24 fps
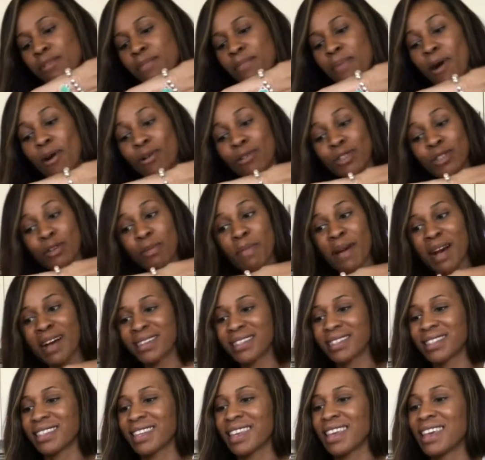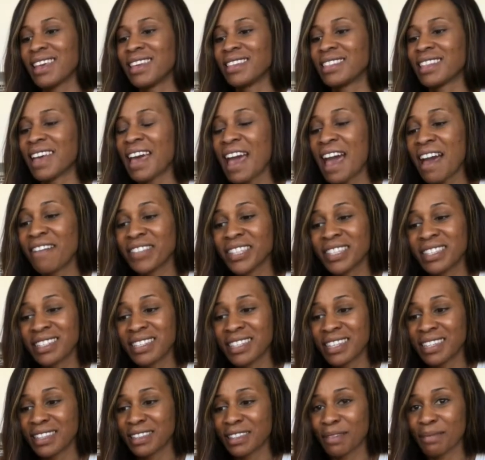proposal box kits. I haven't
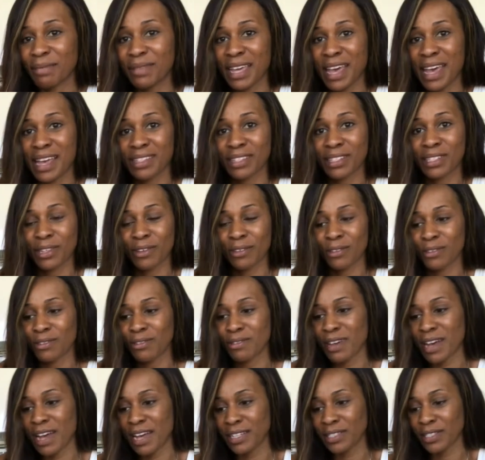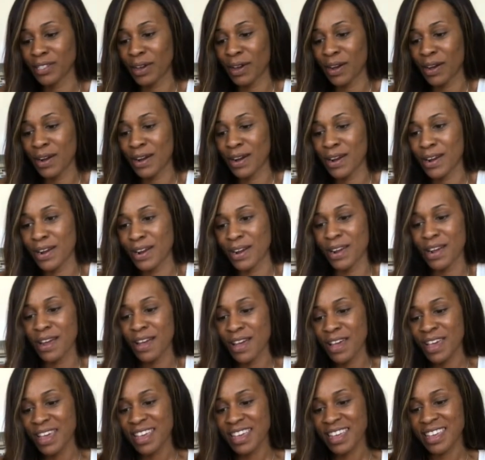seen them yet, so you guys are
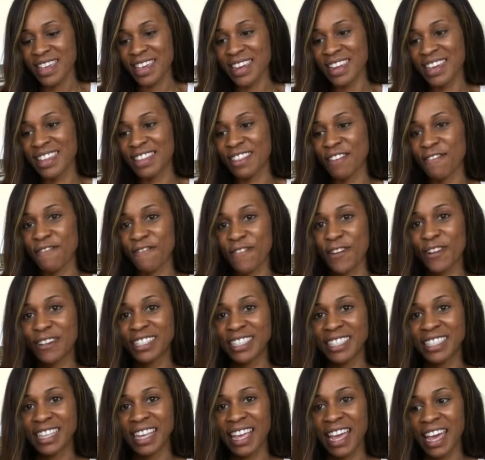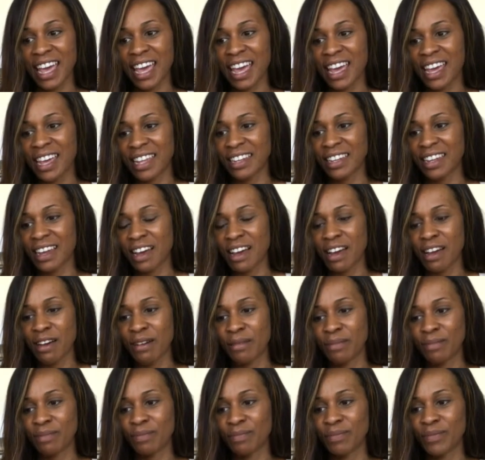getting the first hand.
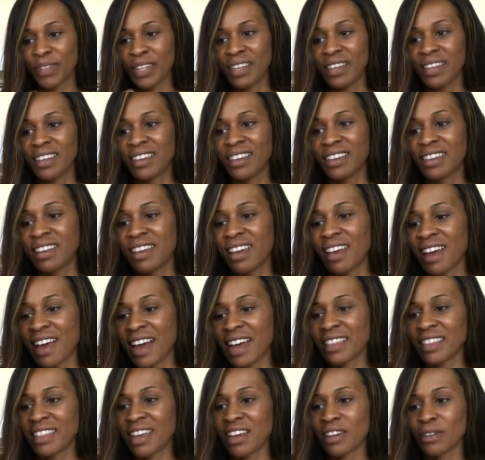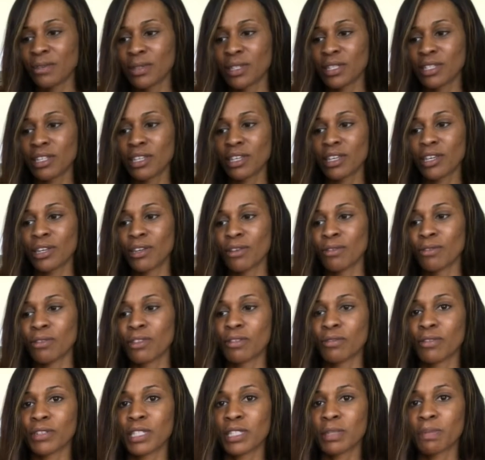I thought it was cute.
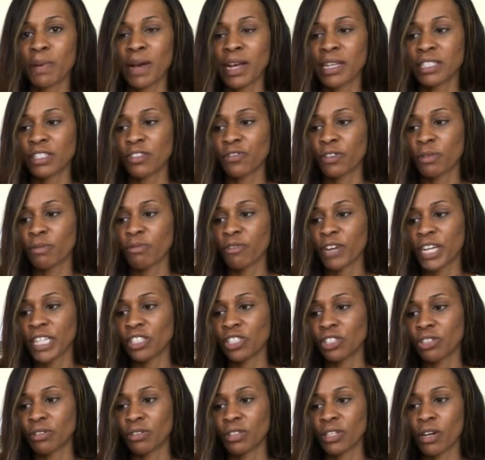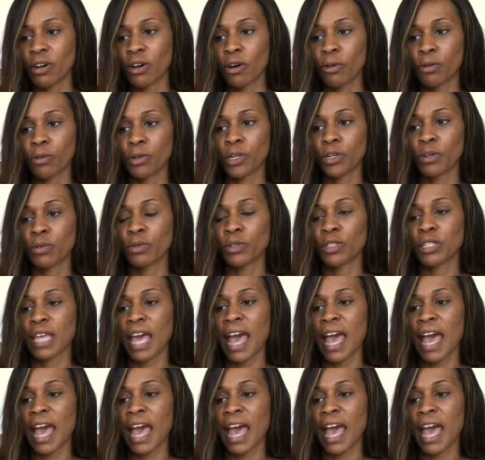The response from Rachel, the owner, was